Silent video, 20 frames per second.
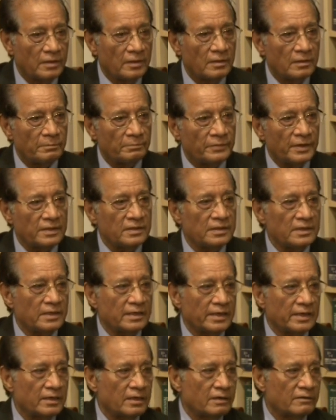but he
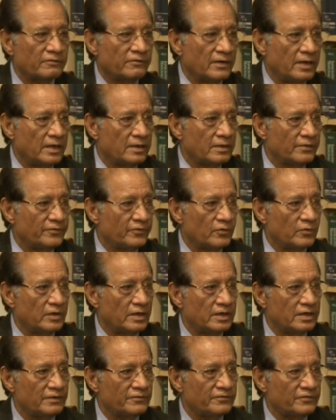cannot file the
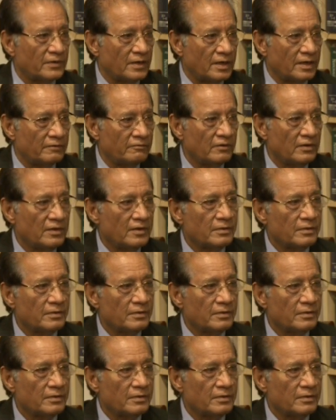485